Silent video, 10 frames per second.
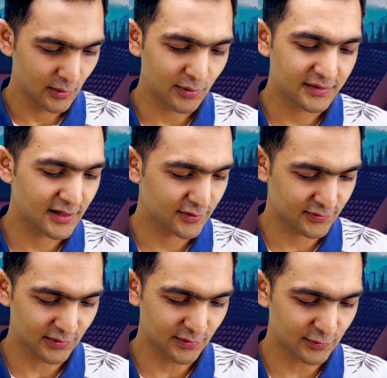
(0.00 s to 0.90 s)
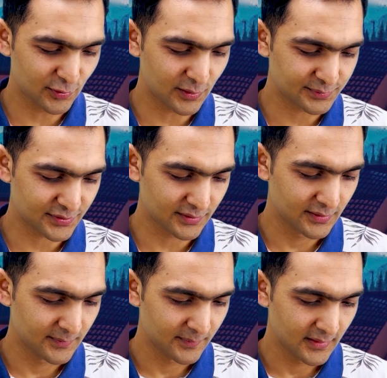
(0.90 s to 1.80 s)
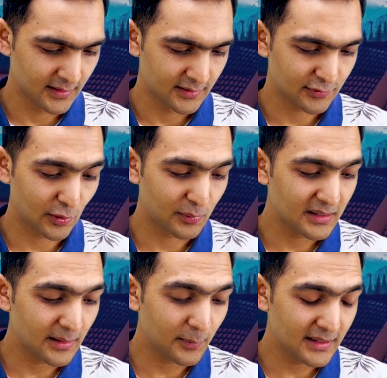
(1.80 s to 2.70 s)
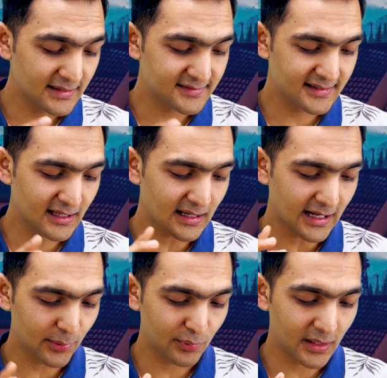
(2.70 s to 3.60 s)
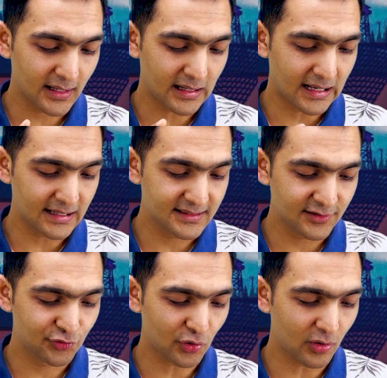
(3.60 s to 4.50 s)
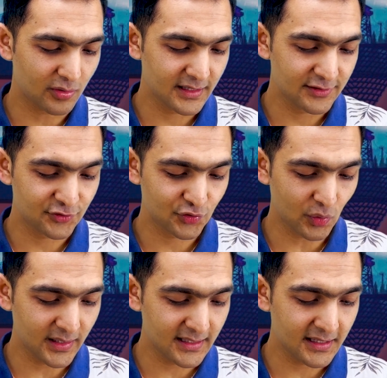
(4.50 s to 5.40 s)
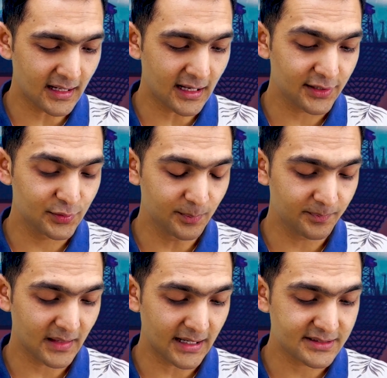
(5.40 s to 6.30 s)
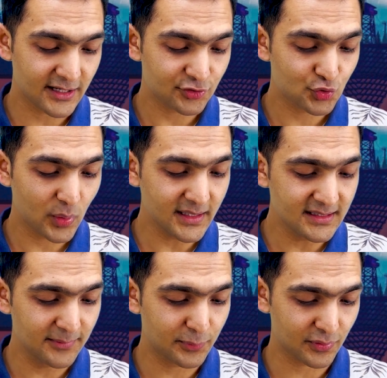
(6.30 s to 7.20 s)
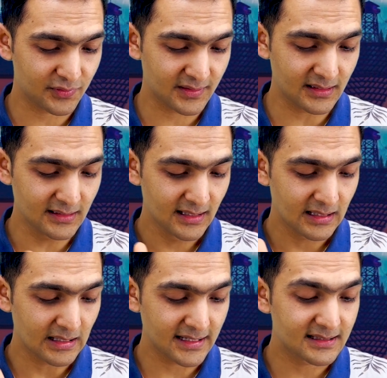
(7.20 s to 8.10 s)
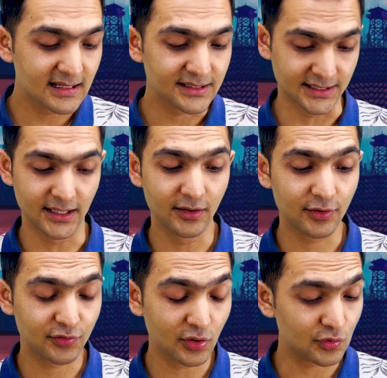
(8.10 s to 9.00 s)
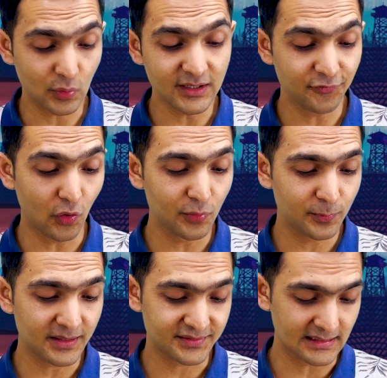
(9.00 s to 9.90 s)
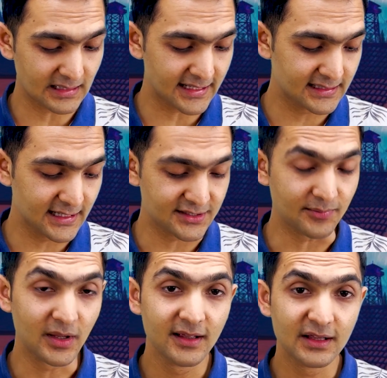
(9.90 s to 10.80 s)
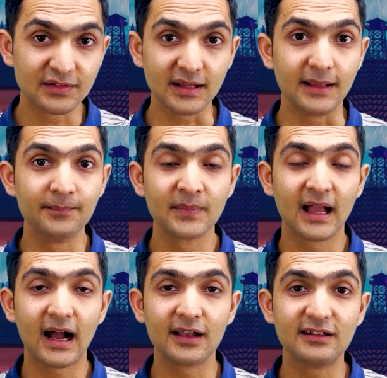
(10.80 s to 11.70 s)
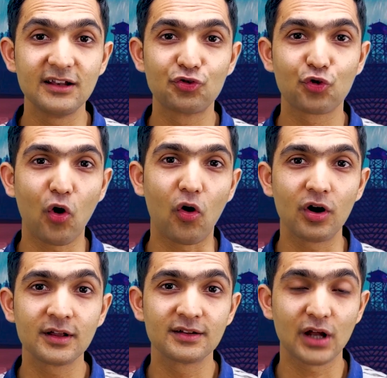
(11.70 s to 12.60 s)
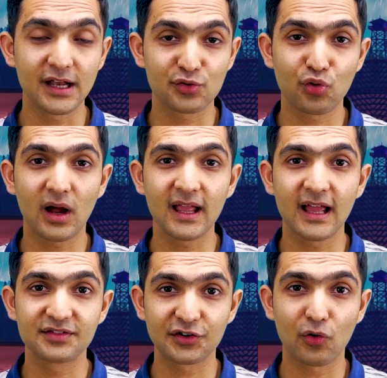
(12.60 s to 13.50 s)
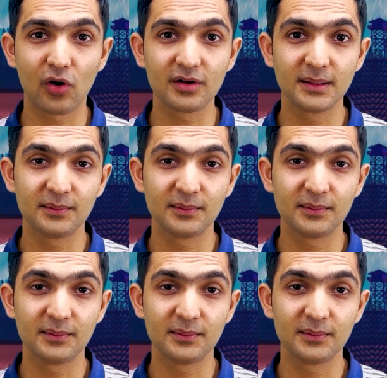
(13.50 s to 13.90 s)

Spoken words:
there is no option. So still I did wrong. It's showing me I done 20% like native, so 24% like native. See, I did wrong. I try as a wrong,